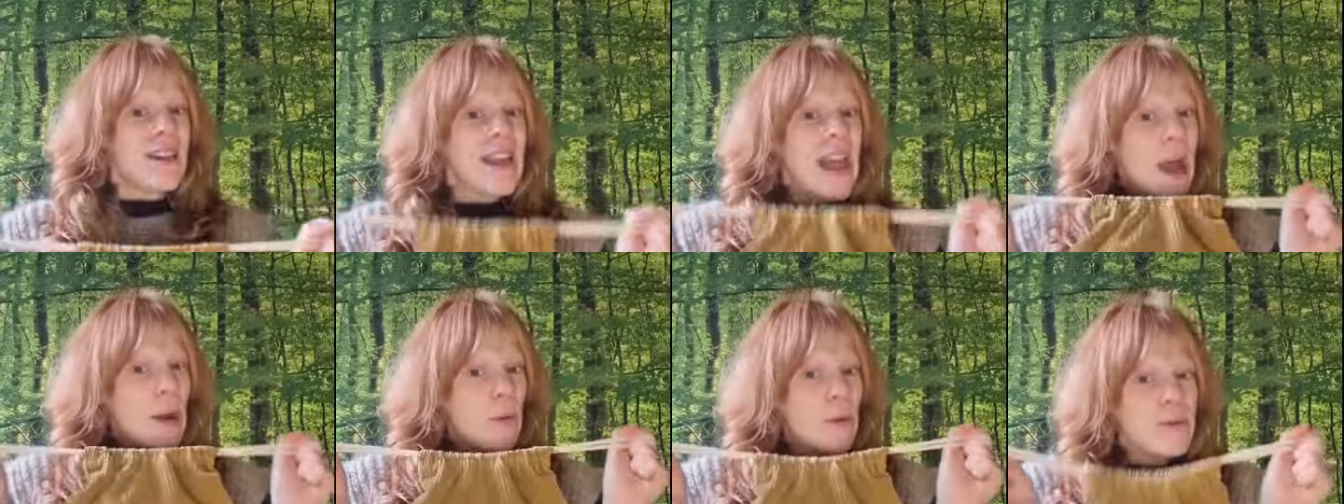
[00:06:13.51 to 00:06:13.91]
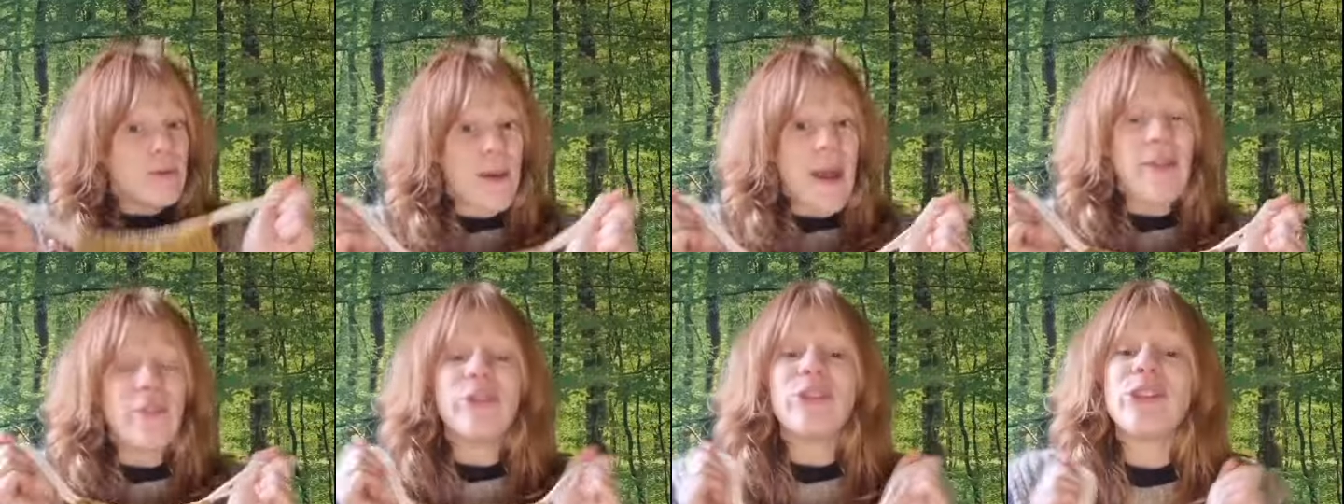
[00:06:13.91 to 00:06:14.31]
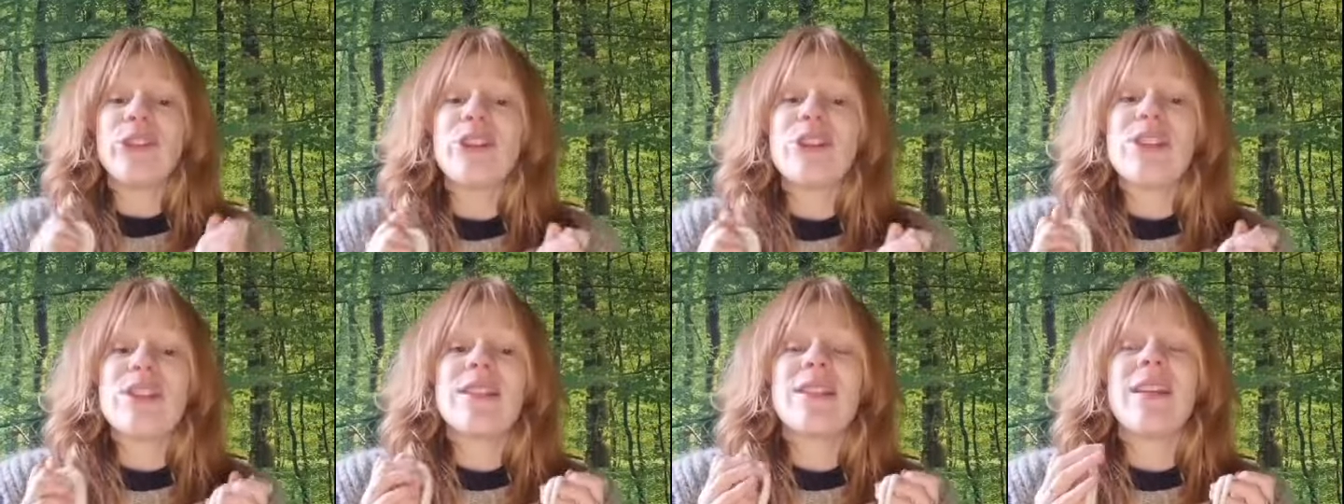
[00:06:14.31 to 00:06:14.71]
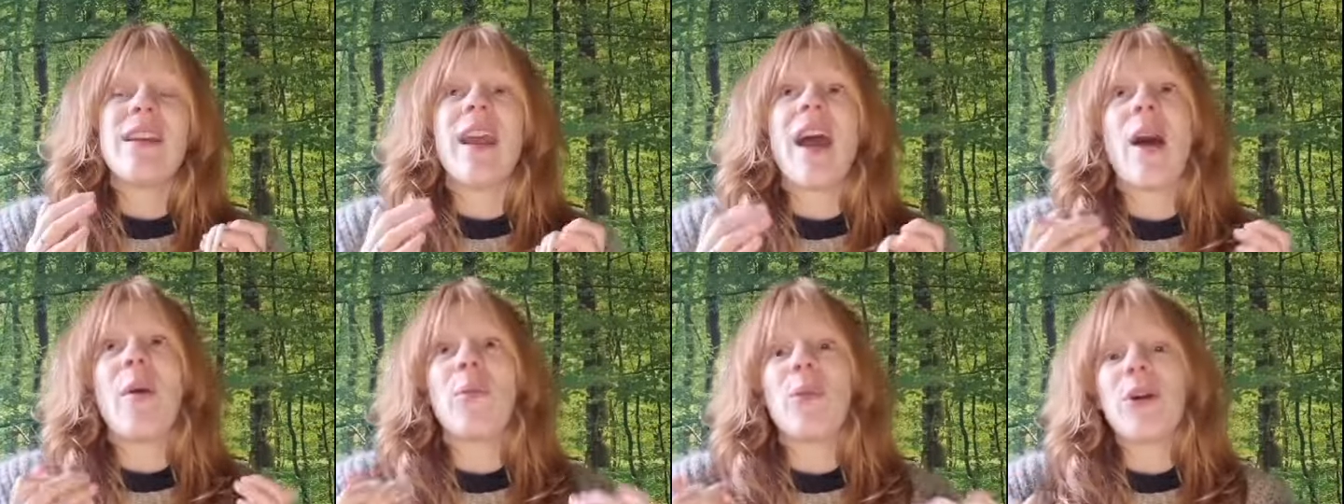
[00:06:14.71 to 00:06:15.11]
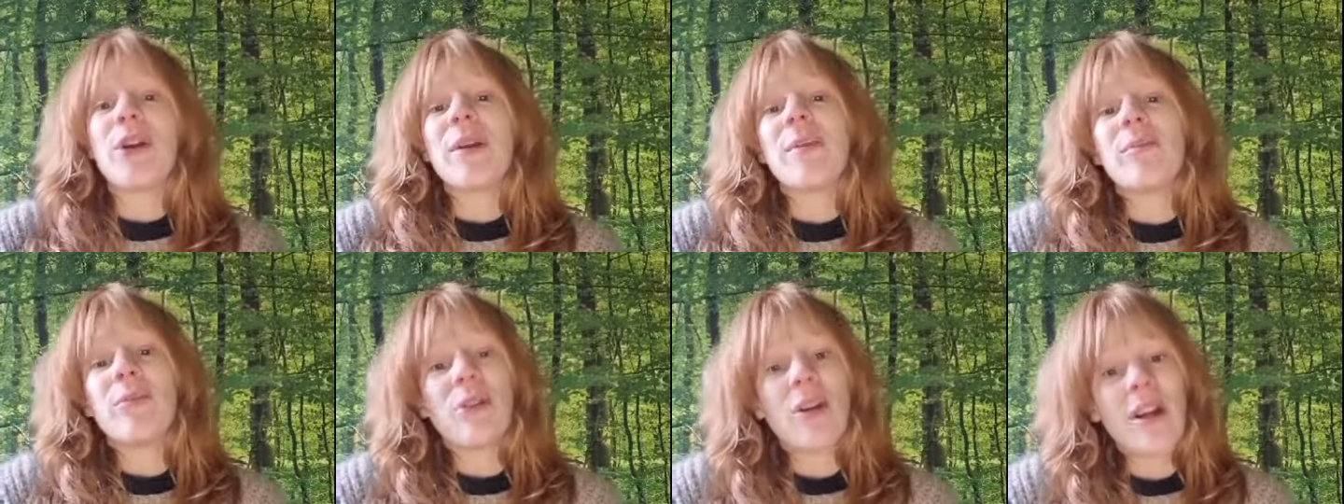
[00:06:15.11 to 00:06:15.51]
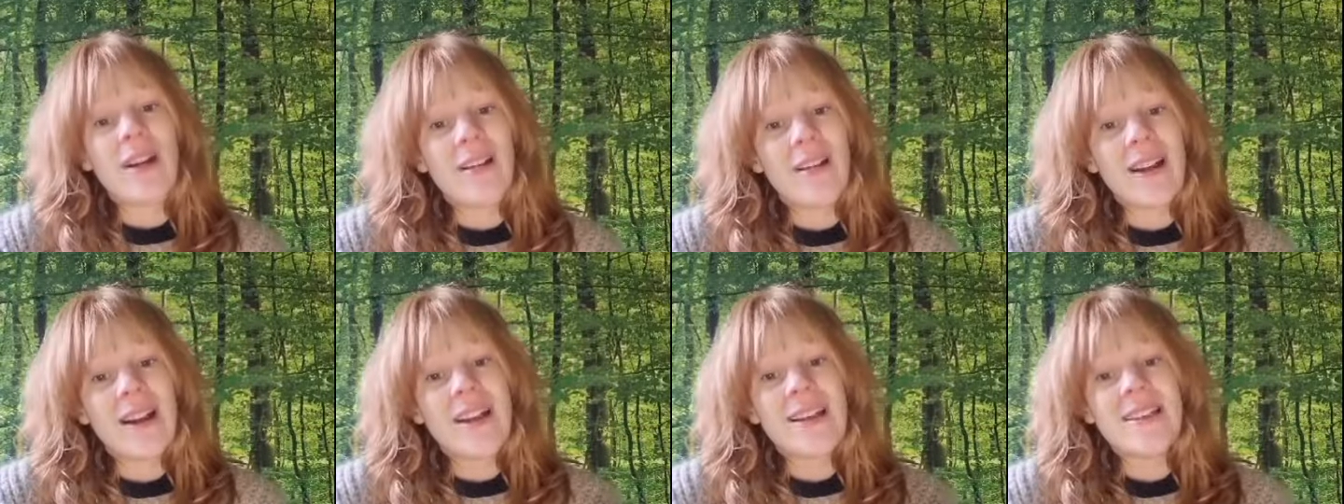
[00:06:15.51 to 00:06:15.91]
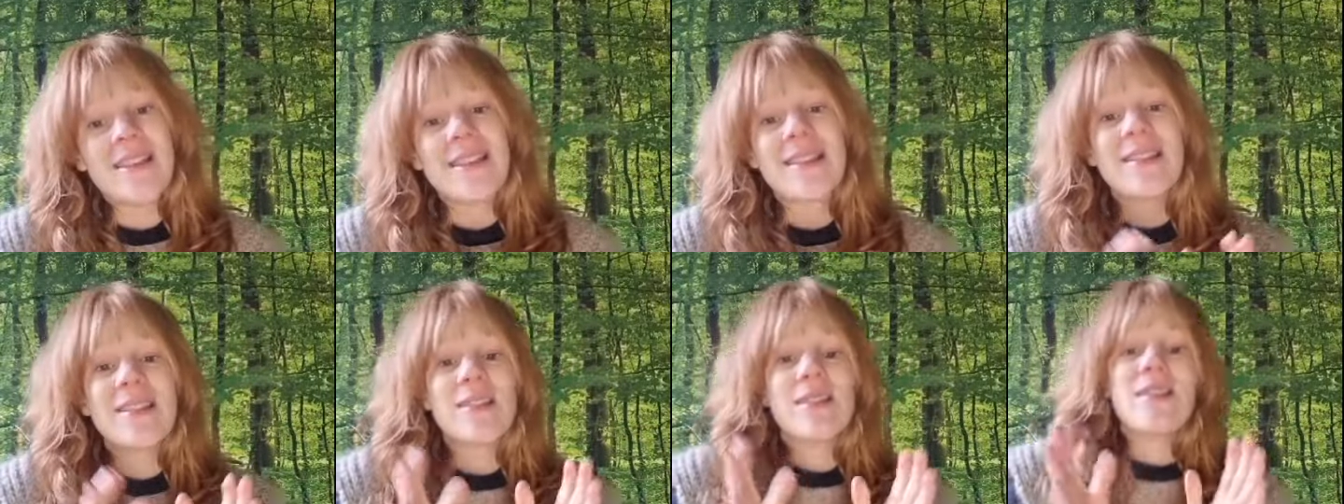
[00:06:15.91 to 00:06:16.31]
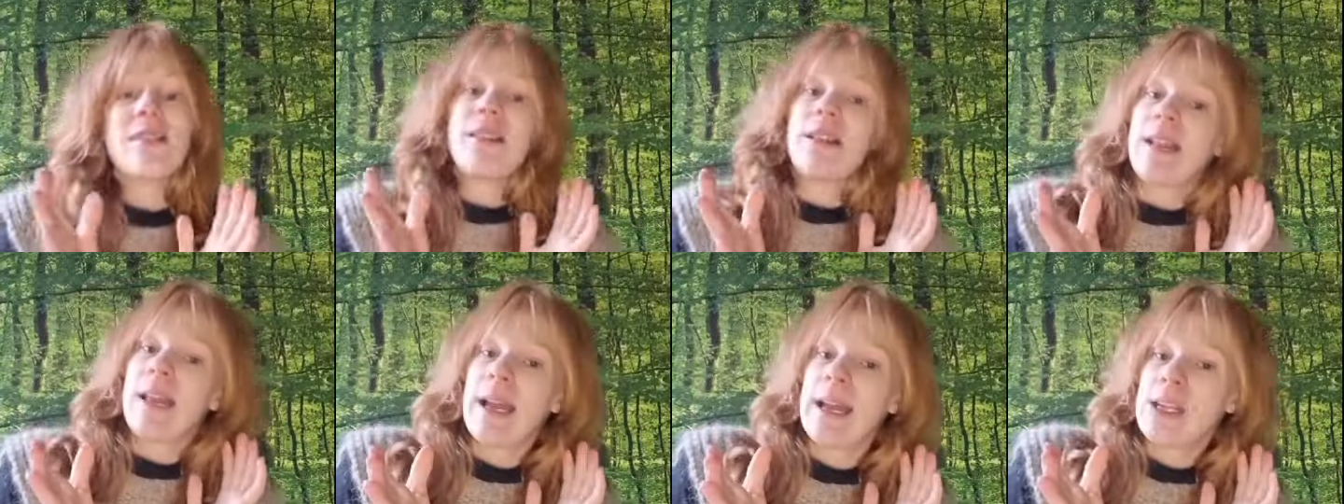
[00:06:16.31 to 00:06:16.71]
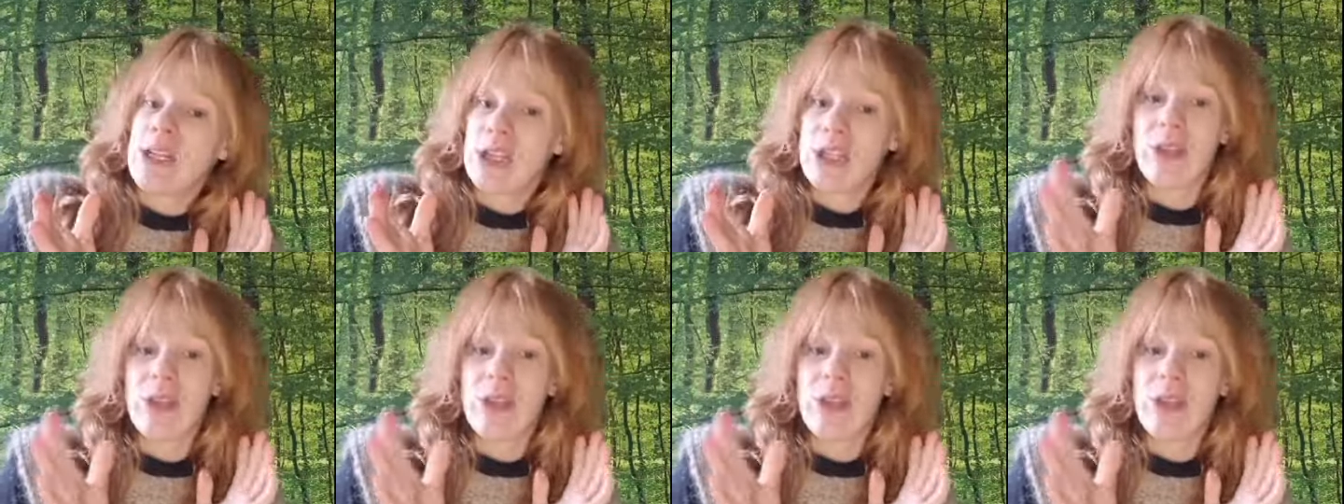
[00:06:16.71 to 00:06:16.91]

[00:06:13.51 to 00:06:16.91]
So that was my first work in progress /